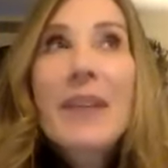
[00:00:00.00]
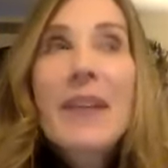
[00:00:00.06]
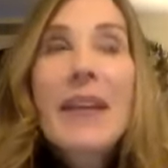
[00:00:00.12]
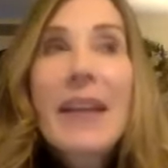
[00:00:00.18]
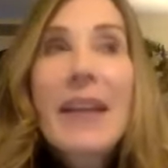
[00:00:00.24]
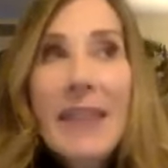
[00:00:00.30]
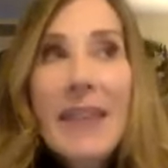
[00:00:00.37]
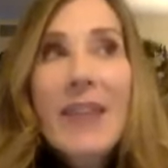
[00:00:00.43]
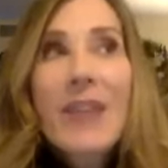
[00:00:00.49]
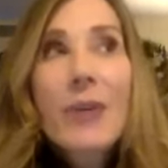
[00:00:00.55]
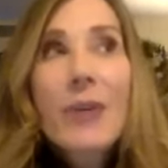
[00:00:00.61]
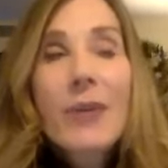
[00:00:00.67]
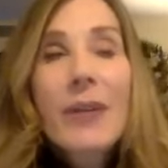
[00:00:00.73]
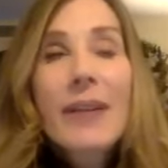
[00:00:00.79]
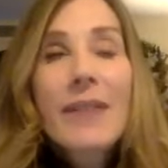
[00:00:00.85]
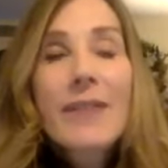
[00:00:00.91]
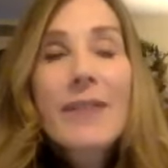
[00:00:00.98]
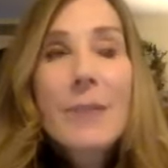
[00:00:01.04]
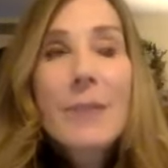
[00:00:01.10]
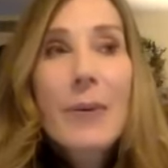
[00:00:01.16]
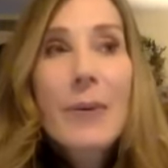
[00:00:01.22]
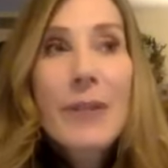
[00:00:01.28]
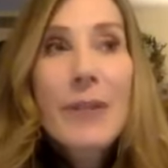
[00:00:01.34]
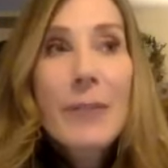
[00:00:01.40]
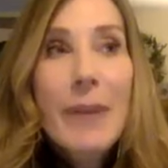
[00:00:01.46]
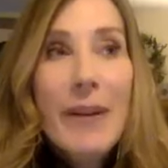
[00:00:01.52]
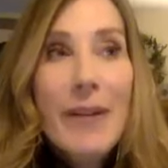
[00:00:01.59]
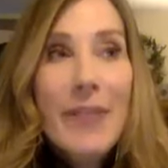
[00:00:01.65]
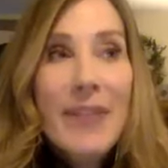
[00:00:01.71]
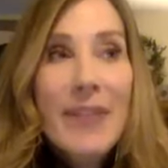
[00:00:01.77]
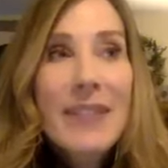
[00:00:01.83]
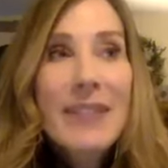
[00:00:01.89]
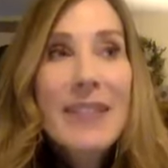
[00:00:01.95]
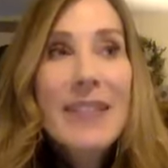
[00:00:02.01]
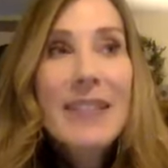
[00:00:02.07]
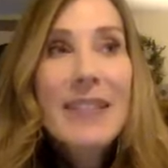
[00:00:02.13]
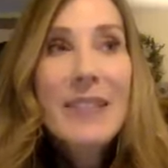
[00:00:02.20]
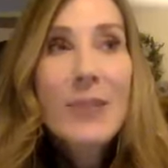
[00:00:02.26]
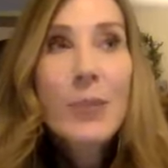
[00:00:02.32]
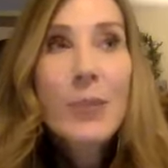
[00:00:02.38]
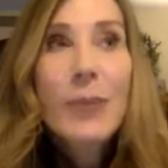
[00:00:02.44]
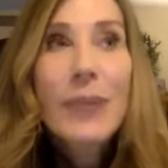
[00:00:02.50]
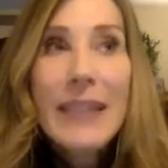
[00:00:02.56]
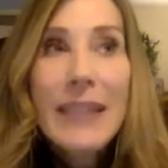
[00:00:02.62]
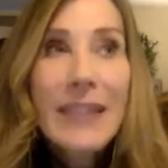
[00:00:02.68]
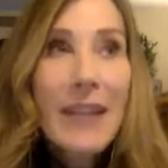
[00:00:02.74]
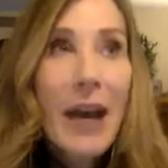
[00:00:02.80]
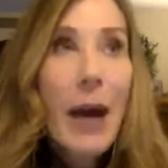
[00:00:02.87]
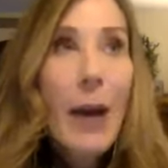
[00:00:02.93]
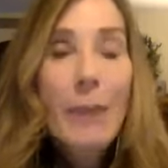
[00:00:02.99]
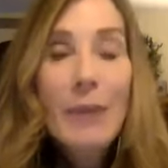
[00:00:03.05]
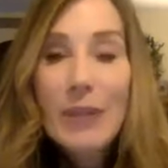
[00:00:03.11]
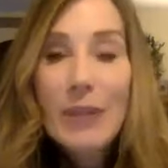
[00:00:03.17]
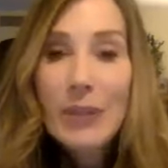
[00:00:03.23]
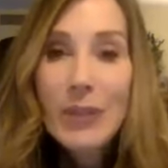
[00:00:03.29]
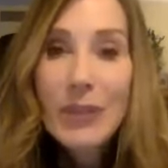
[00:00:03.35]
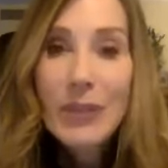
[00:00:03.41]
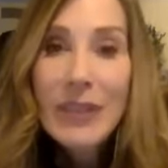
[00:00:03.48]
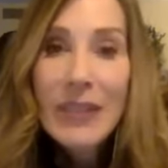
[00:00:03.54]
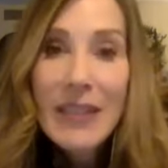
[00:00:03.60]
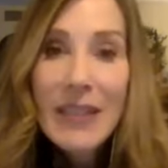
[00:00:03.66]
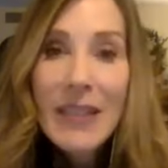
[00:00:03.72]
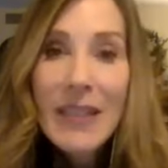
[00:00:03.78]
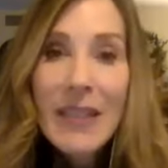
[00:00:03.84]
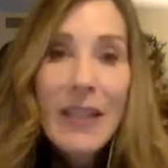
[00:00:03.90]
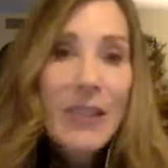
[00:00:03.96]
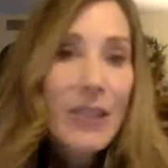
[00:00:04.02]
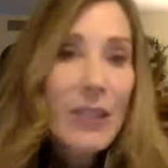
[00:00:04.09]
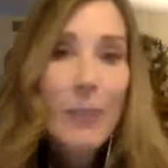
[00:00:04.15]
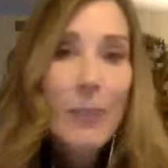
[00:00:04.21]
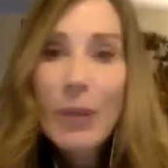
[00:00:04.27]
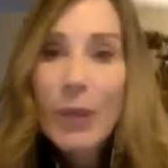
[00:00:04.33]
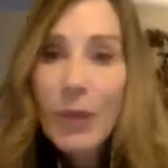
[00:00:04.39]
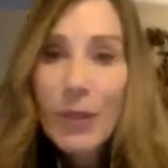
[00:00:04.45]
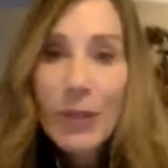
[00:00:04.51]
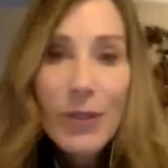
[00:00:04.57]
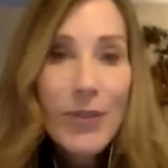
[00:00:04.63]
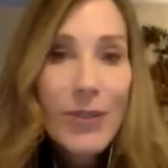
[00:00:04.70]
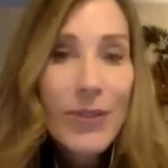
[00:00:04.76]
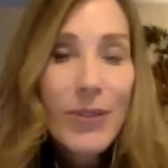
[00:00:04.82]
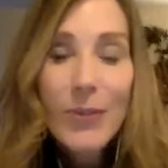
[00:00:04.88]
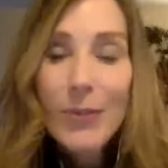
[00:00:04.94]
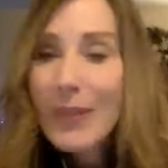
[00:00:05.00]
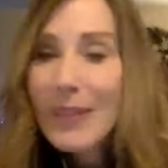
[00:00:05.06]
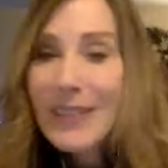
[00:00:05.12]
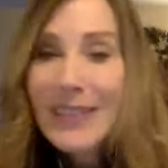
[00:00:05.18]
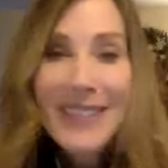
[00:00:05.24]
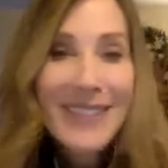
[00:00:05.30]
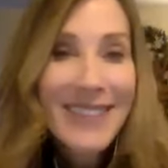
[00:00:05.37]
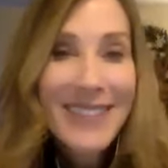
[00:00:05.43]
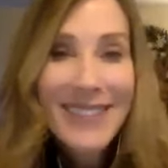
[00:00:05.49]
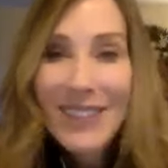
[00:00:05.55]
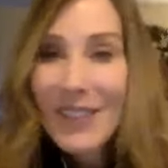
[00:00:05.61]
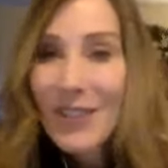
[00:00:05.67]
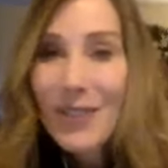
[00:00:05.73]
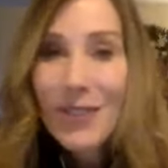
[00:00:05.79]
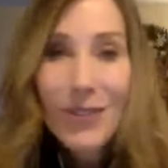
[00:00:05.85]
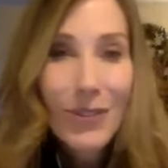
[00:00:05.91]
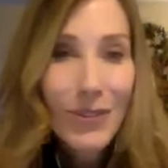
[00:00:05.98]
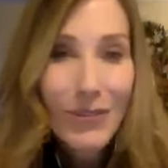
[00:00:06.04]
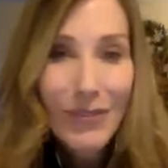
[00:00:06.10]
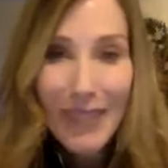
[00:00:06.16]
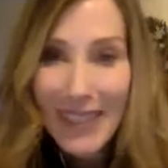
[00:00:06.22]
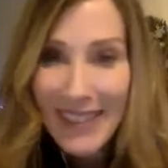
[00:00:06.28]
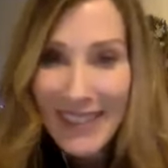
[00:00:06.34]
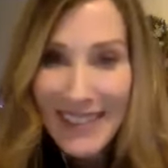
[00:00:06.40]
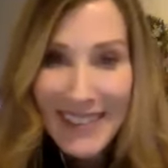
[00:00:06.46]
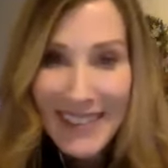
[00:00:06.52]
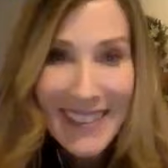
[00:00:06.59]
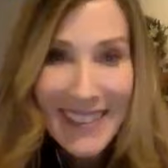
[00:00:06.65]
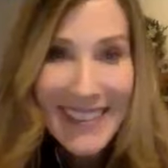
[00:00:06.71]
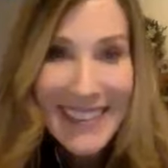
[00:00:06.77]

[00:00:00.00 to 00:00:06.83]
you and I have spoken about this, is it's really an opportunity to purge what doesn't serve us.